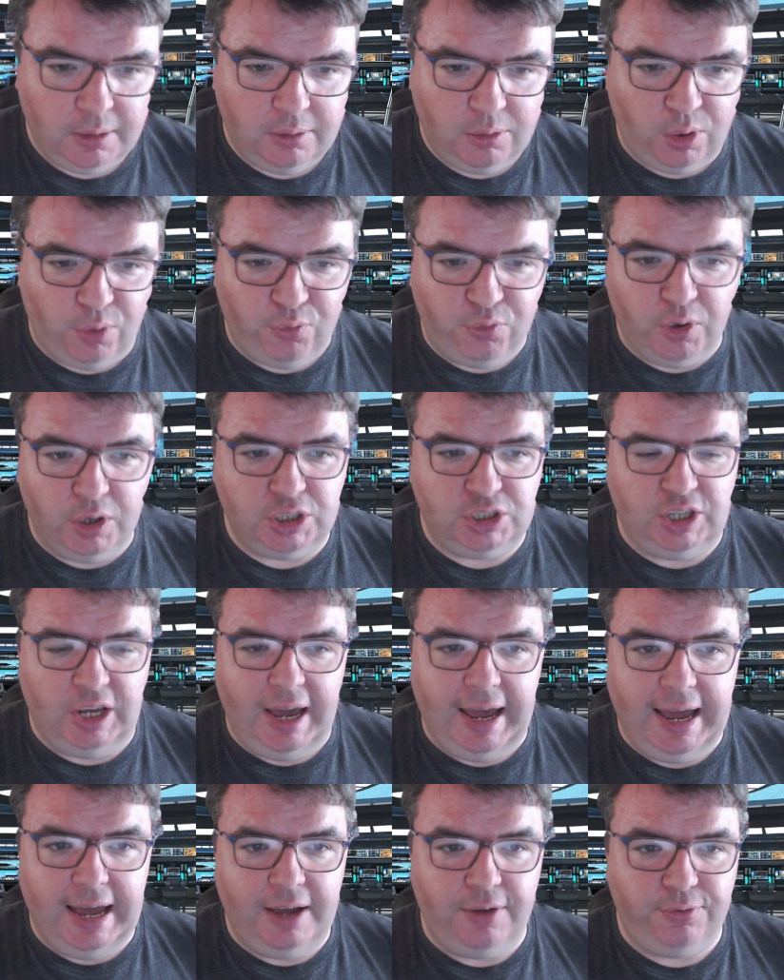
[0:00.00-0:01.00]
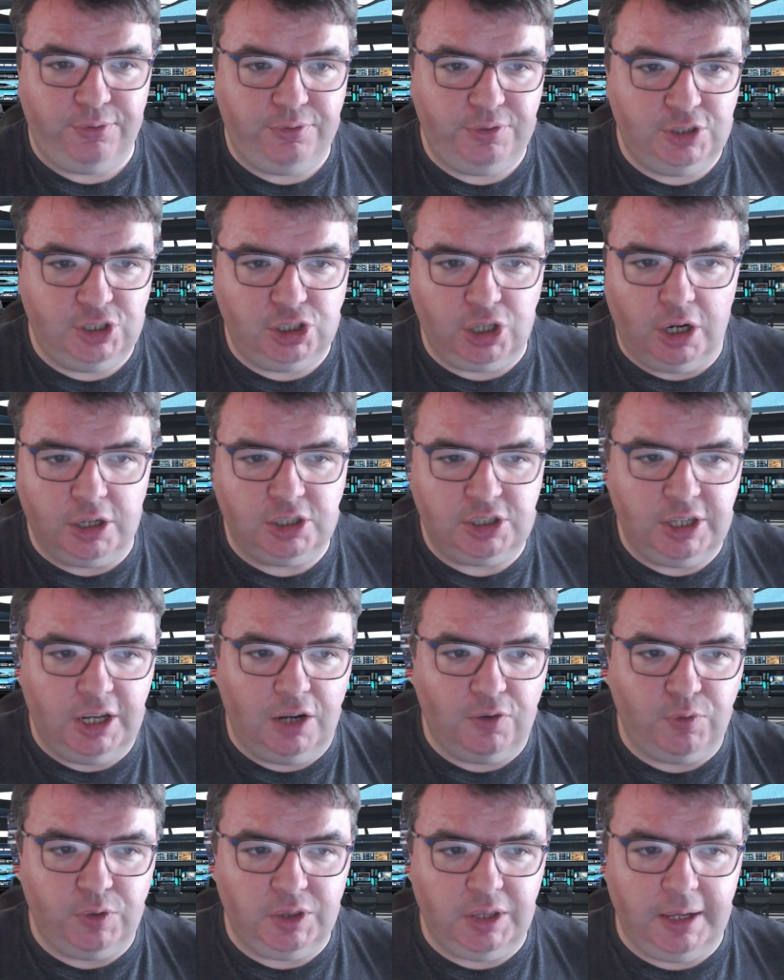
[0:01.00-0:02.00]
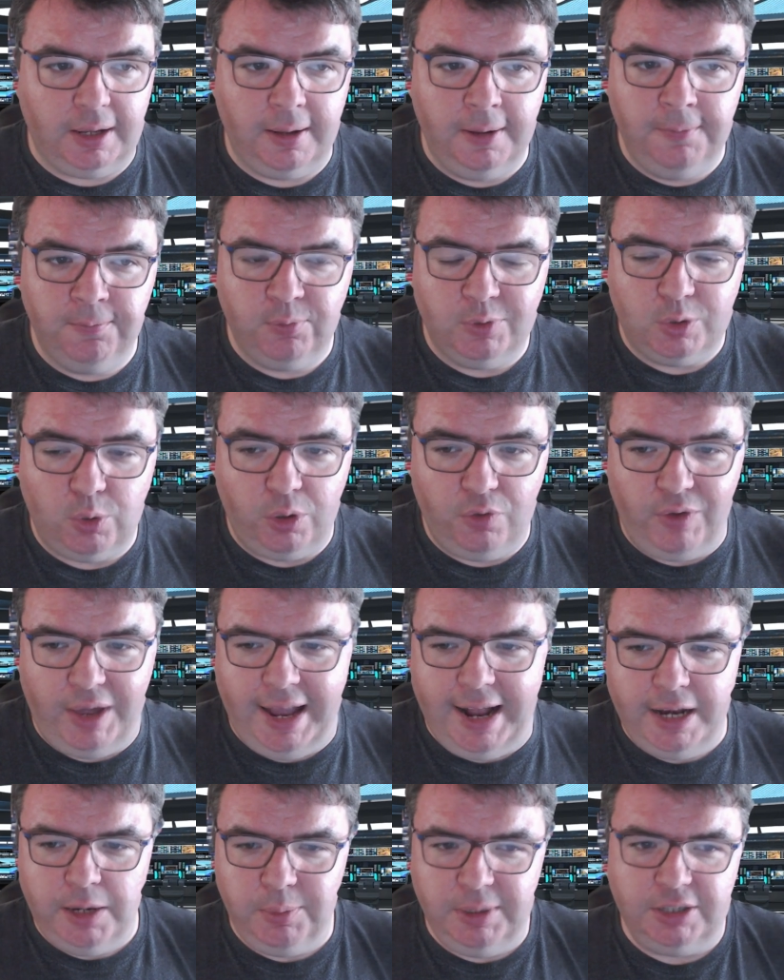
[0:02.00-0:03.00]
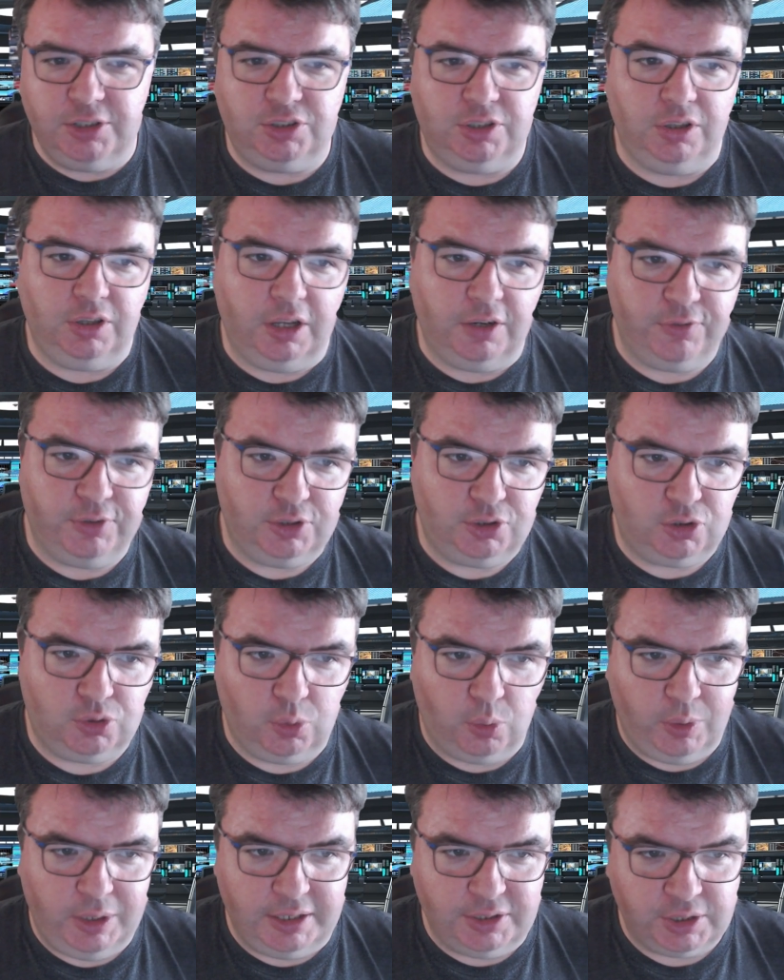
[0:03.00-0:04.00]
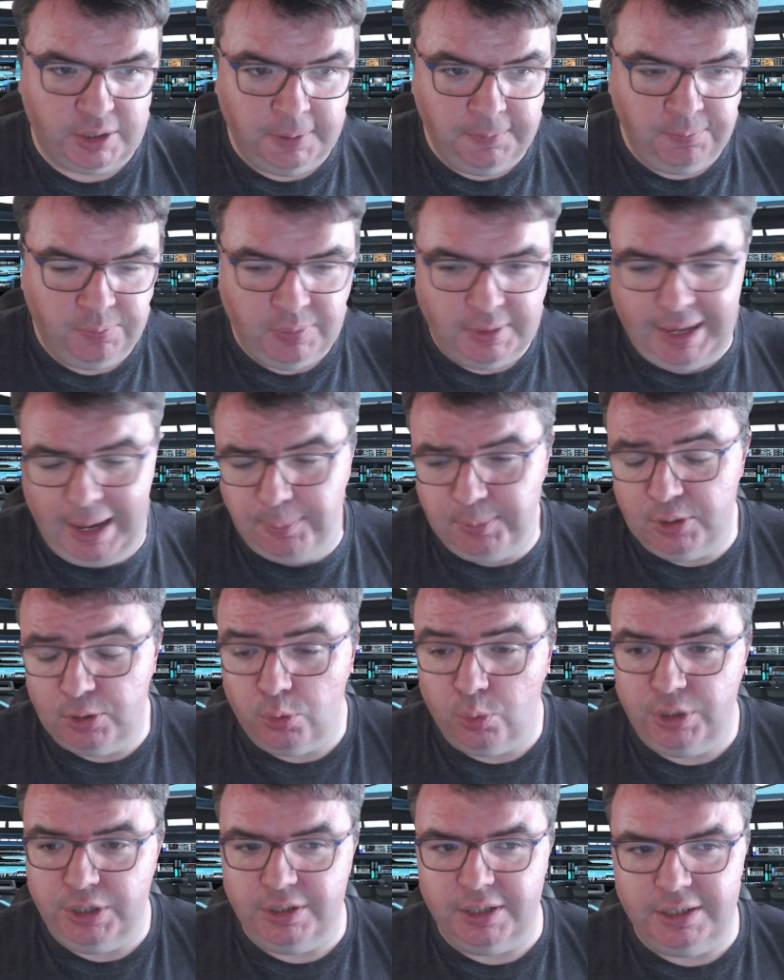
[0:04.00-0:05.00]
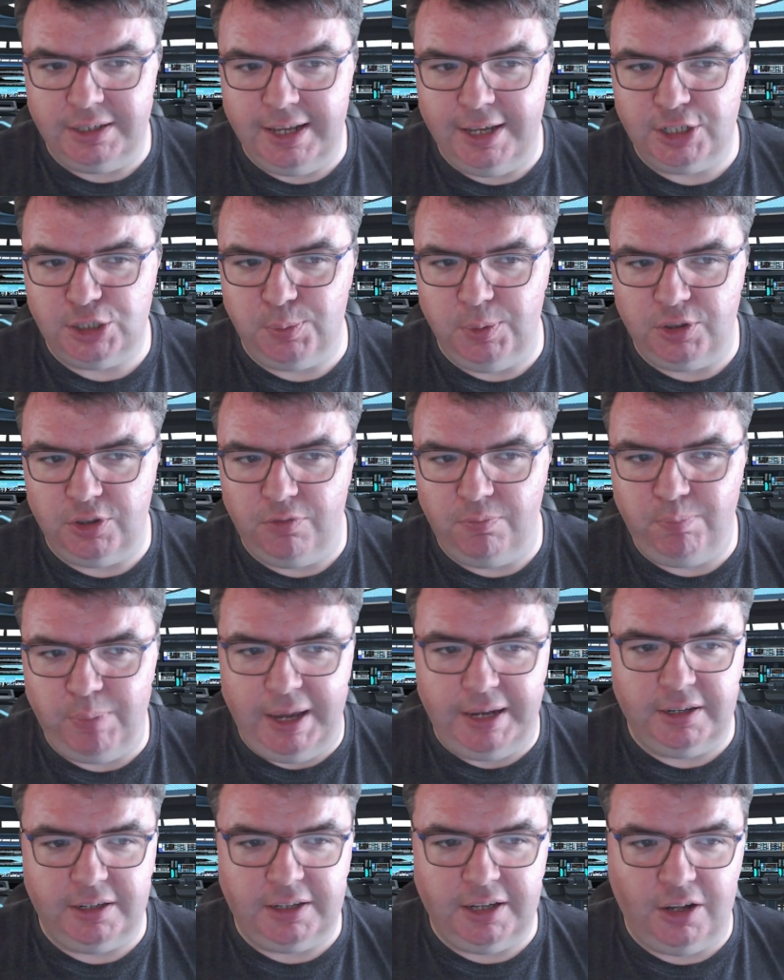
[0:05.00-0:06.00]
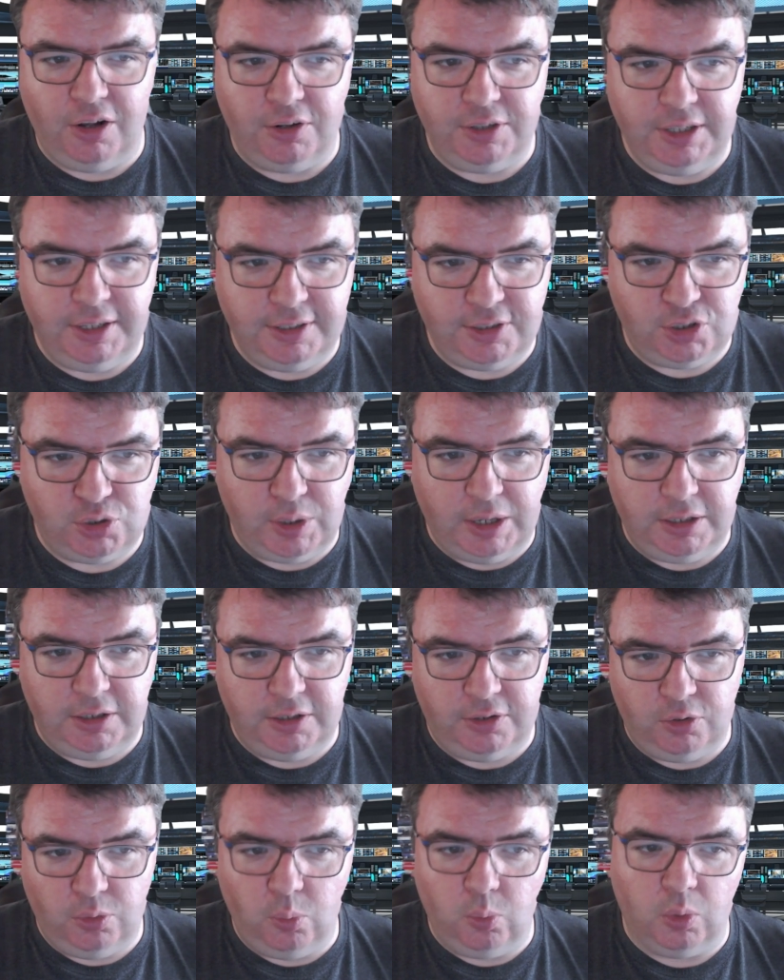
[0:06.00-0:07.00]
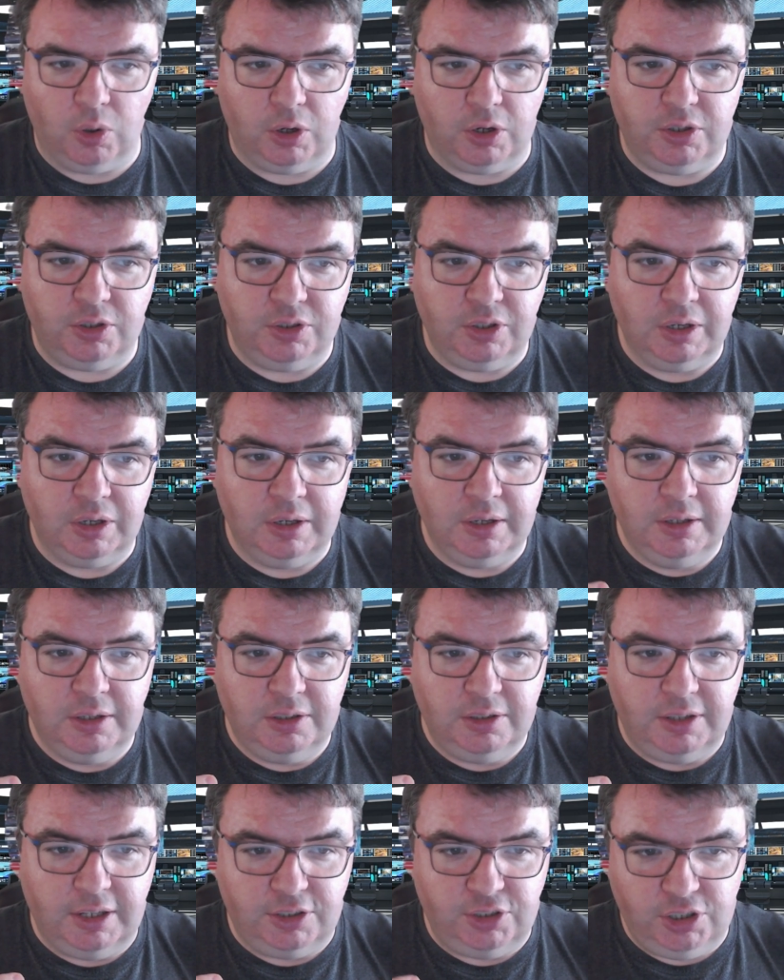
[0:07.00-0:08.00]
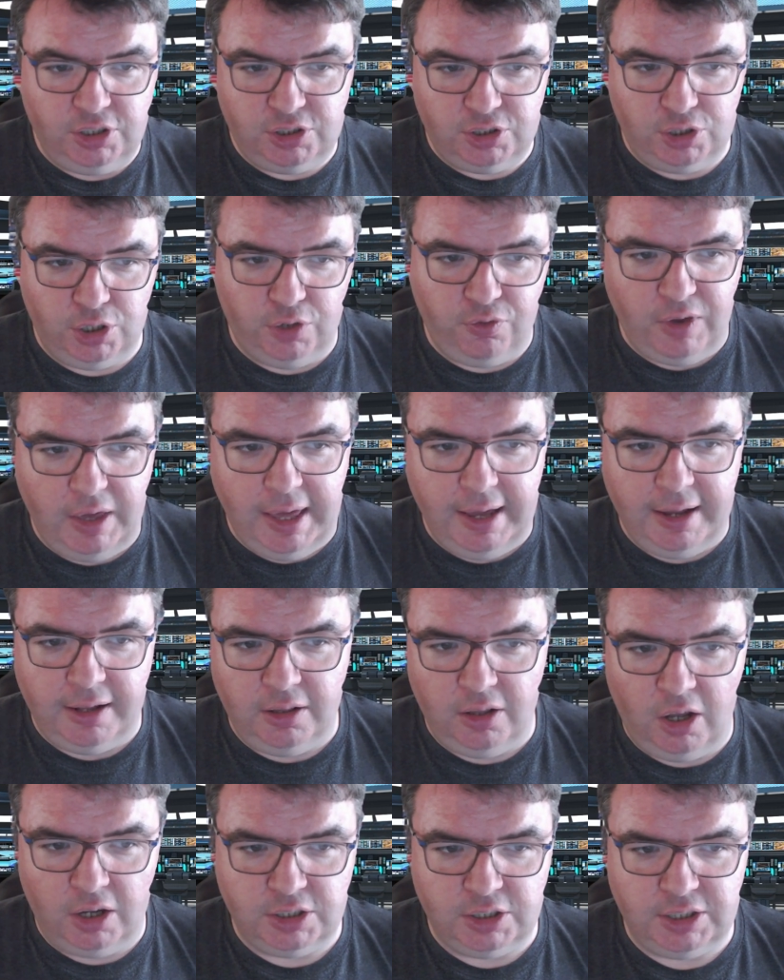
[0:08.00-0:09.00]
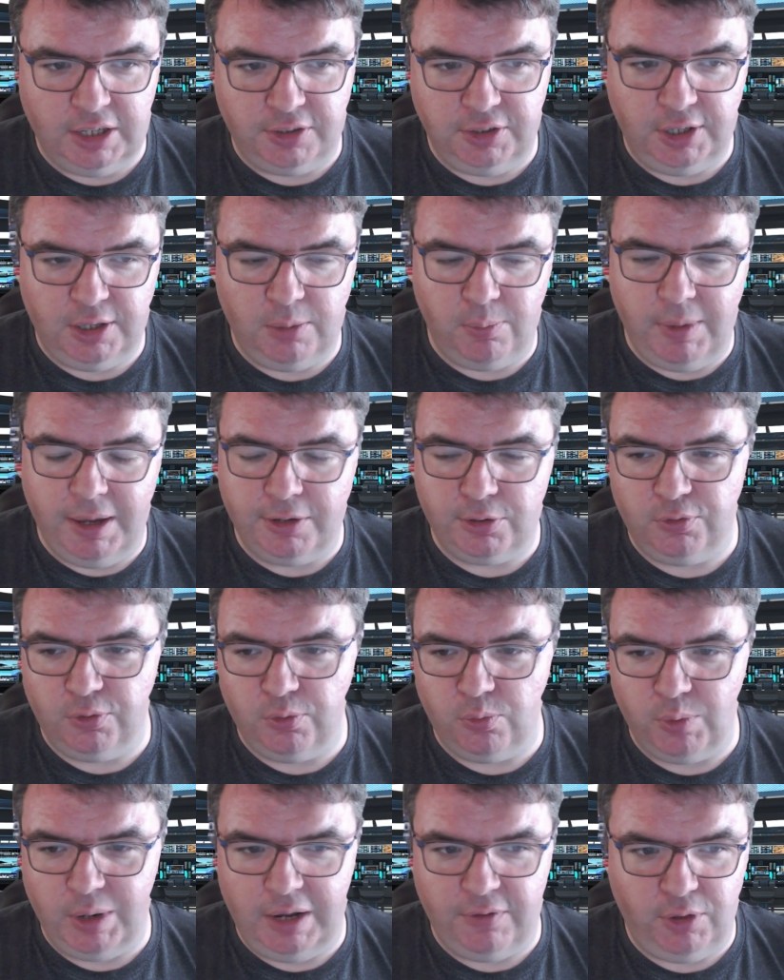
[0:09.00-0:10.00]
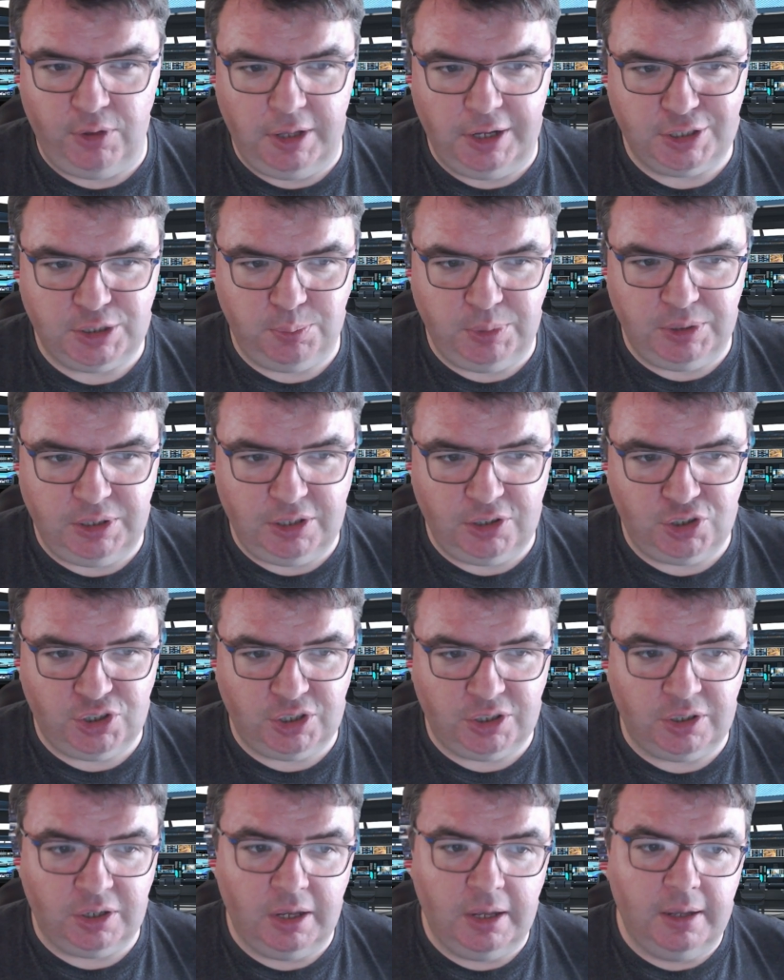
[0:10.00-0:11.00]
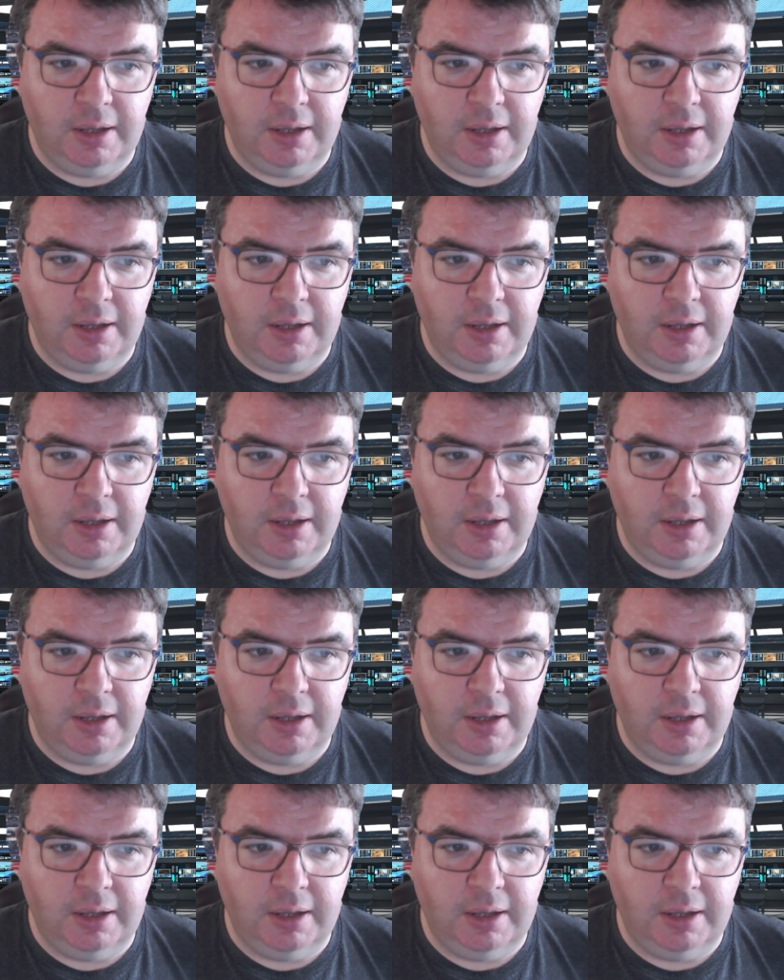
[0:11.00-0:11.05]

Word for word: The first half starts off with a sort of enemies to lovers story as Captain Cordelia Naismith of Beta Colony gets stranded on a world that she's surveying alongside the commander of a rival expedition,